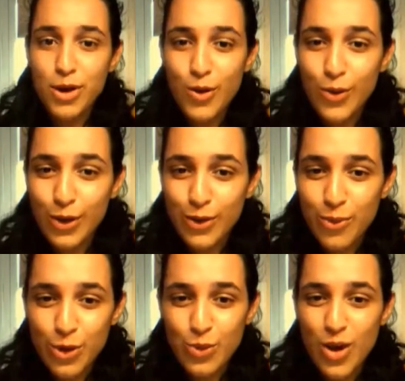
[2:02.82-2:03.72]
know
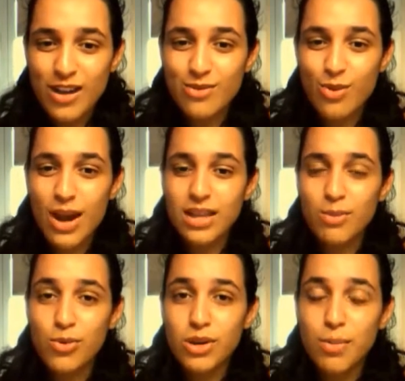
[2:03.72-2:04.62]
which one is right, the
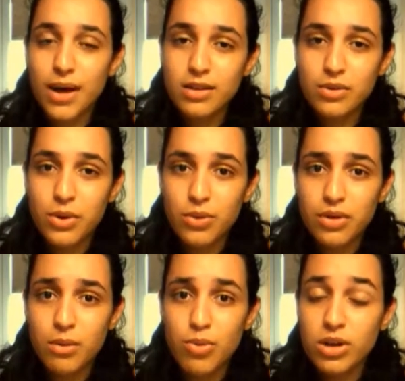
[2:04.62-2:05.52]
Book Depository
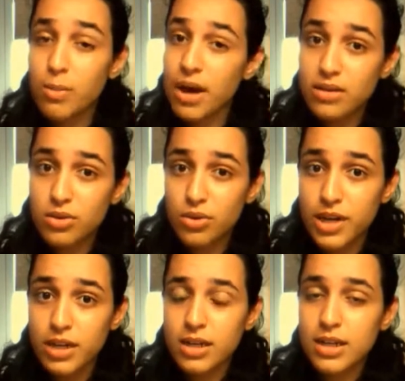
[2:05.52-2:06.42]
or the Book
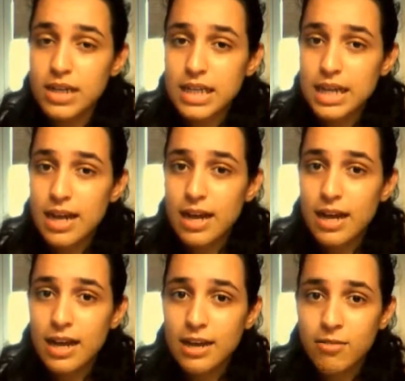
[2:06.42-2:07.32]
Depository,
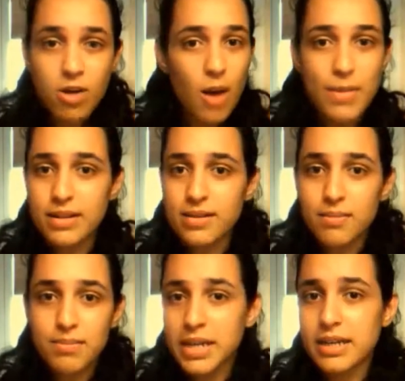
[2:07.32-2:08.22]
comment,
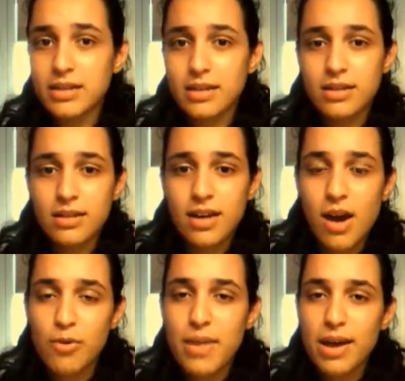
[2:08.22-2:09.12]
please.
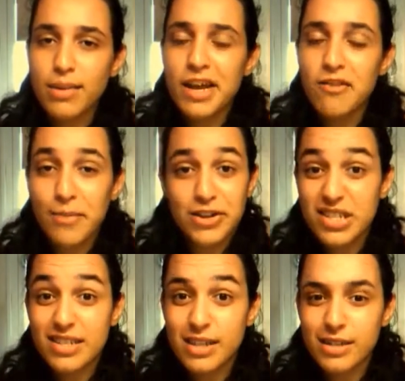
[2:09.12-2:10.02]
That would make my life much
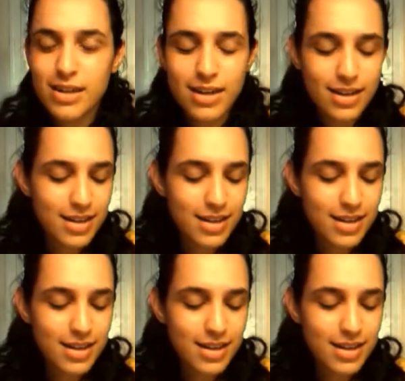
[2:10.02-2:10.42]
easier.